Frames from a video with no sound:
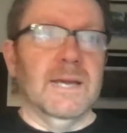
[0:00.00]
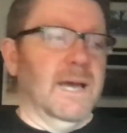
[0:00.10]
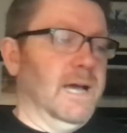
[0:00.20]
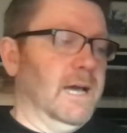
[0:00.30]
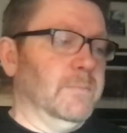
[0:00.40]

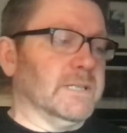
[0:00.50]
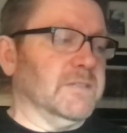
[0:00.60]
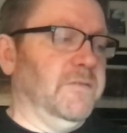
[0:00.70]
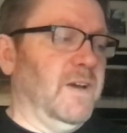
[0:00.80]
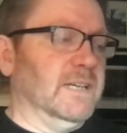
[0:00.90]
that's a
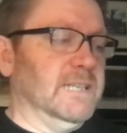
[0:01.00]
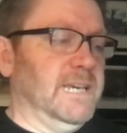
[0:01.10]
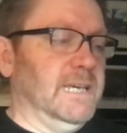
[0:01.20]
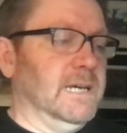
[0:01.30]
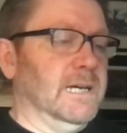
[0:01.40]

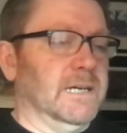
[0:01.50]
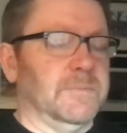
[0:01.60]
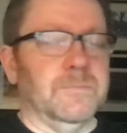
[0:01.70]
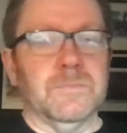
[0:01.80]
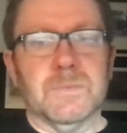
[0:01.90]
fairly
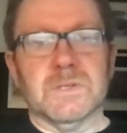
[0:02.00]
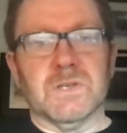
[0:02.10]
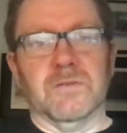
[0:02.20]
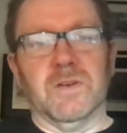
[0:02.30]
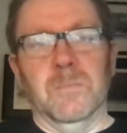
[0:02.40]

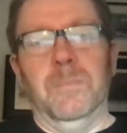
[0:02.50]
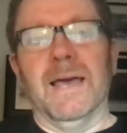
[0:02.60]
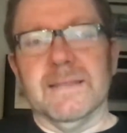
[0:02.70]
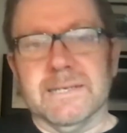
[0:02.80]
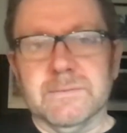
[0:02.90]
sort of
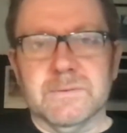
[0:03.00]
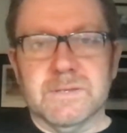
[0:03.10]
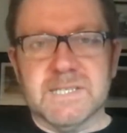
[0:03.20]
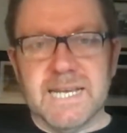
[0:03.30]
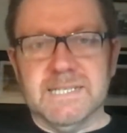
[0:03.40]
compelling
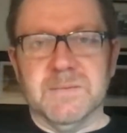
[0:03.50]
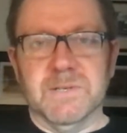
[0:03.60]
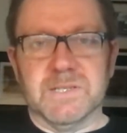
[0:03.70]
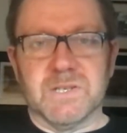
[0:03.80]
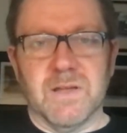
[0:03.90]

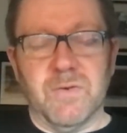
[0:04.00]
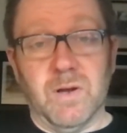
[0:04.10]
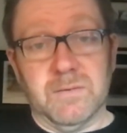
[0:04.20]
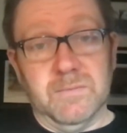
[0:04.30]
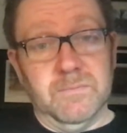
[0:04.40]
sentiment. So I
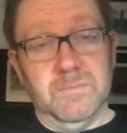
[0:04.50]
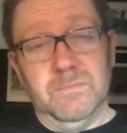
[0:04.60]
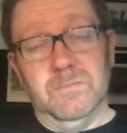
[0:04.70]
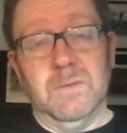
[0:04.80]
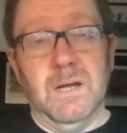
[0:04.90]
thought
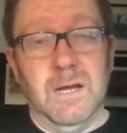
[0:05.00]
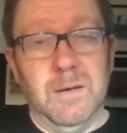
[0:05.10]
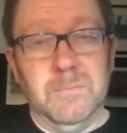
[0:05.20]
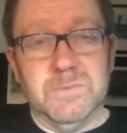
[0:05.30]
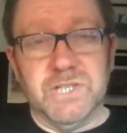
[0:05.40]
I'd
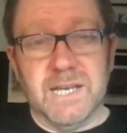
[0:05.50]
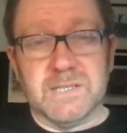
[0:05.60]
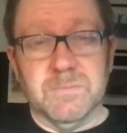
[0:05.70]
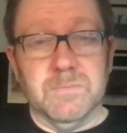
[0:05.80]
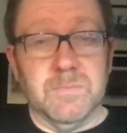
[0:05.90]
share
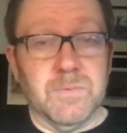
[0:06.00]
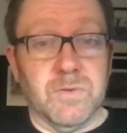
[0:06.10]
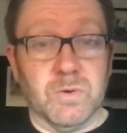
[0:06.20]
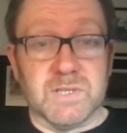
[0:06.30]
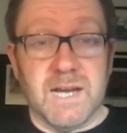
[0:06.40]
some
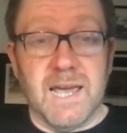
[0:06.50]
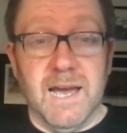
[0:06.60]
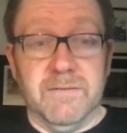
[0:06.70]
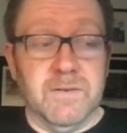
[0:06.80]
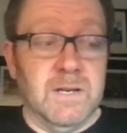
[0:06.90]
thoughts I
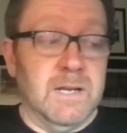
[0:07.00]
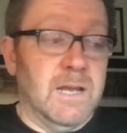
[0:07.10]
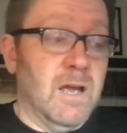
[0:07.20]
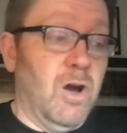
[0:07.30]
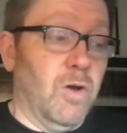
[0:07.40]
have
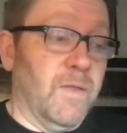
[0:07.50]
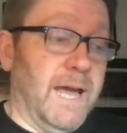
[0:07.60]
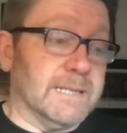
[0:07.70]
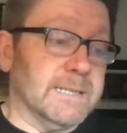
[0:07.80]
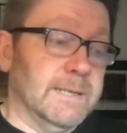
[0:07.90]
on that.